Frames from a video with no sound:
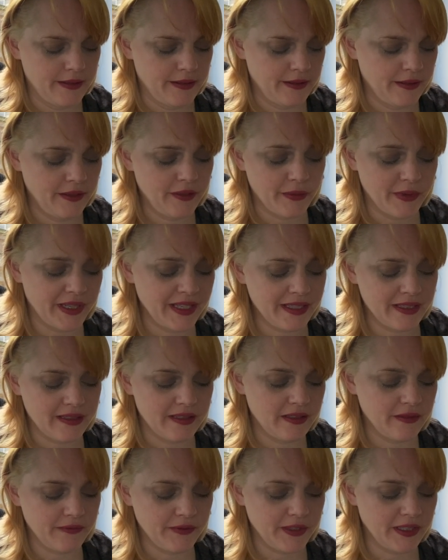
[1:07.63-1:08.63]
Otherwise,
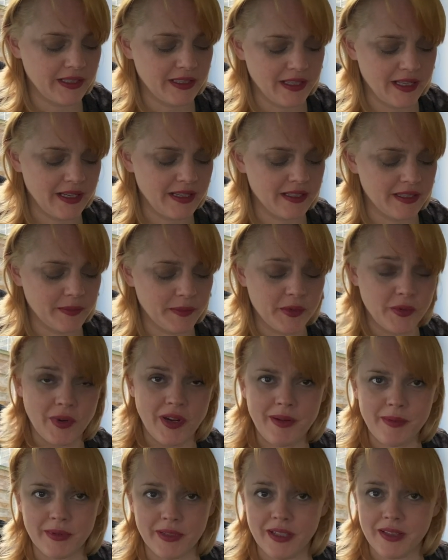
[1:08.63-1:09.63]
don't forget to like,
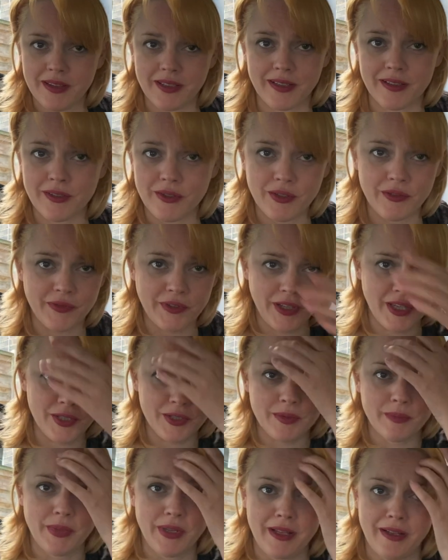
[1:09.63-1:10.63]
subscribe, and hit that
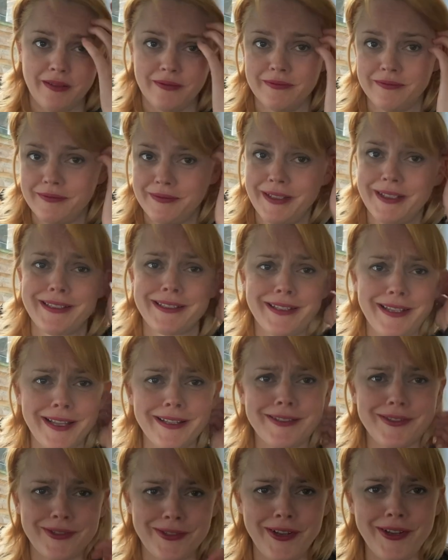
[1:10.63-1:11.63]
notification bell. Let's
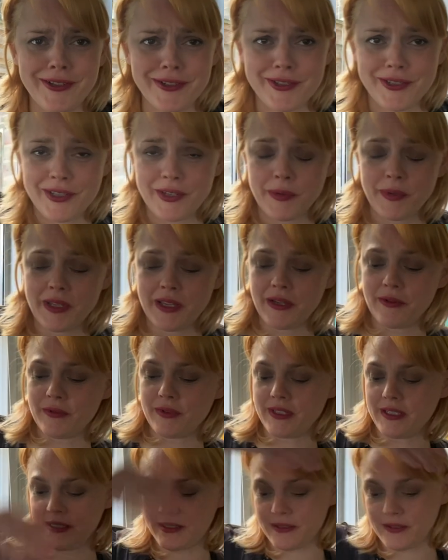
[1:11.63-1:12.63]
get started, shall we,
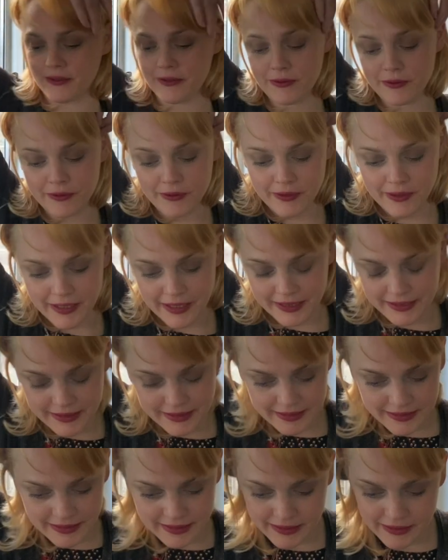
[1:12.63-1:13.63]
Aries? Alright,
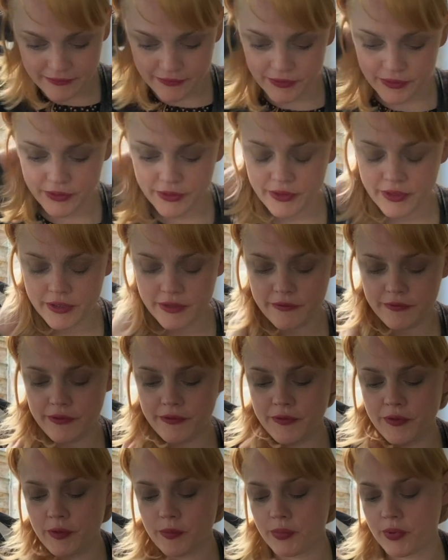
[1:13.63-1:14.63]
so let's have a look.
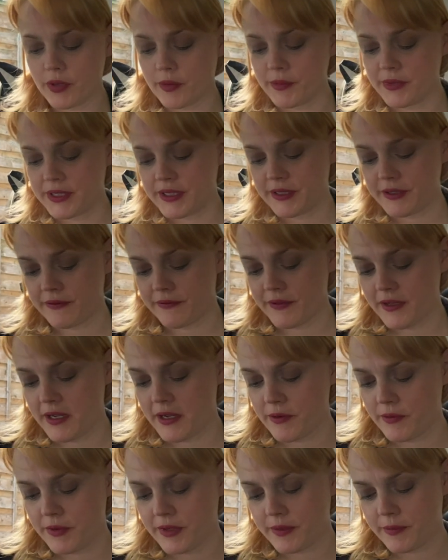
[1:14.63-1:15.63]
Unfulfilled promises for
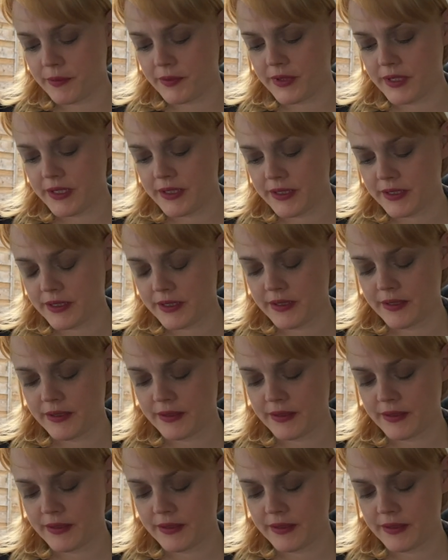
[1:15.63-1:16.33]
Aries, please.